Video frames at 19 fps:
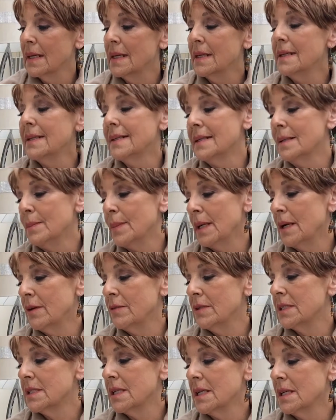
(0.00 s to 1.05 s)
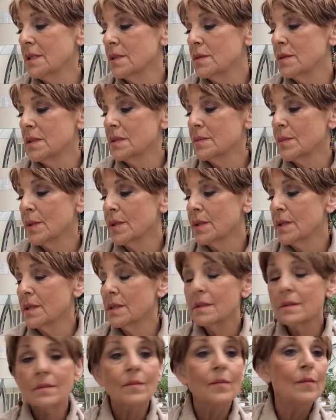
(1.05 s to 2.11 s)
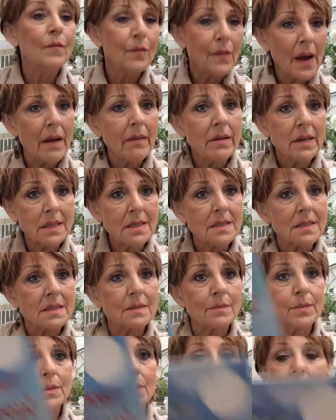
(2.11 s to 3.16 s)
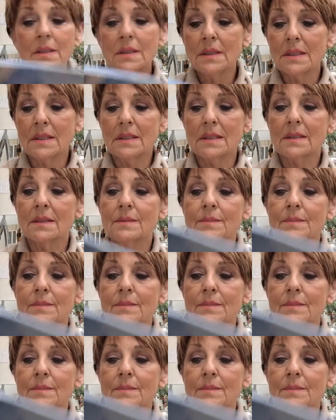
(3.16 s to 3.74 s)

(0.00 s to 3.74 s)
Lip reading: Little Bear returned to his mother, very disappointed.